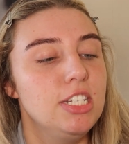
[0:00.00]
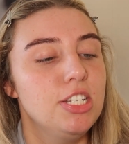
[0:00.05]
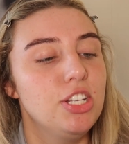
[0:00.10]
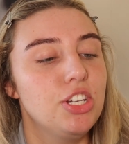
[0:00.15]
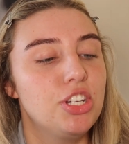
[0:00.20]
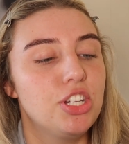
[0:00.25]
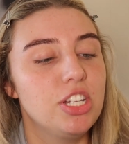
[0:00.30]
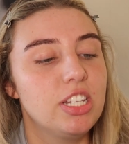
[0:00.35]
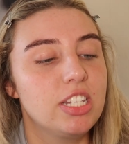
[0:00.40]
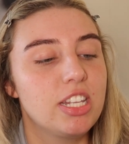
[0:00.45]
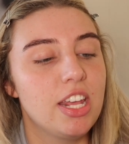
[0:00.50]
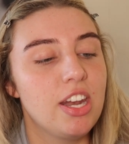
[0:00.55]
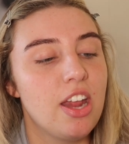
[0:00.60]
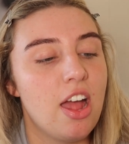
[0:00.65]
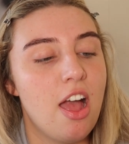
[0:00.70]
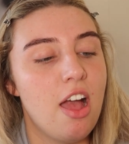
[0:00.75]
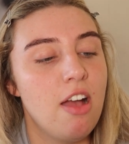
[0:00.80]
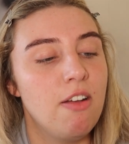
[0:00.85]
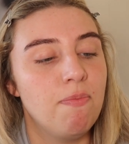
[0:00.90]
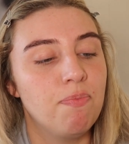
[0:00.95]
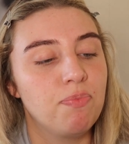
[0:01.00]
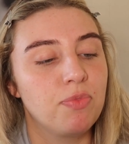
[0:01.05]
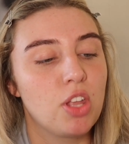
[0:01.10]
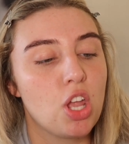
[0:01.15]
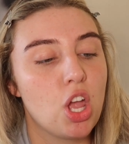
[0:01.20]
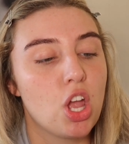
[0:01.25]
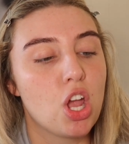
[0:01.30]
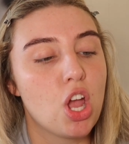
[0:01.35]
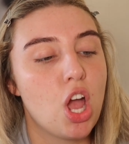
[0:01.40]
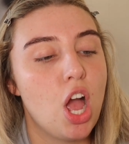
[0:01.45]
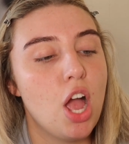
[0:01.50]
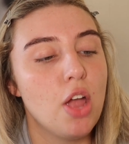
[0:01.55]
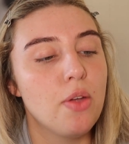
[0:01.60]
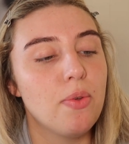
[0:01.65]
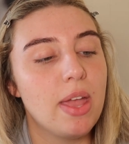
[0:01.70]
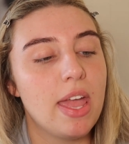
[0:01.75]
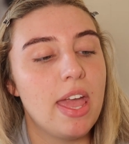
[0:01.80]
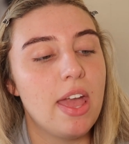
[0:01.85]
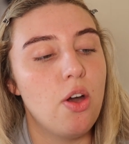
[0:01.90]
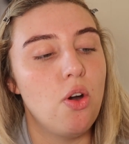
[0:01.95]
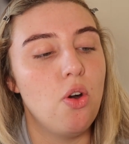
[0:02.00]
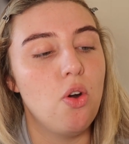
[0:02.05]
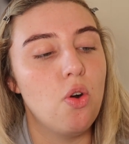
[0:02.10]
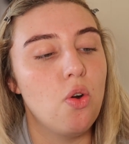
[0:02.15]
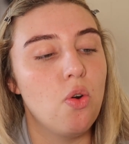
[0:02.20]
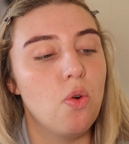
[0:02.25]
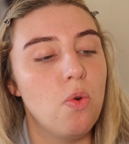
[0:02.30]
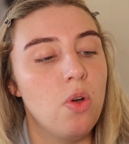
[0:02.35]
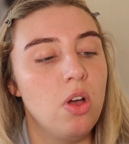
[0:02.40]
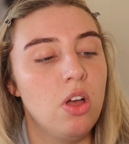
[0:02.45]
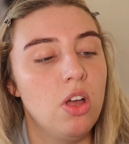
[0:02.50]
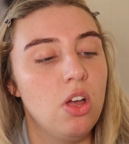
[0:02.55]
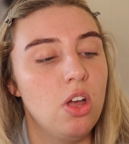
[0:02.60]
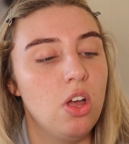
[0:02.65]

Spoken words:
you're just gonna coat it all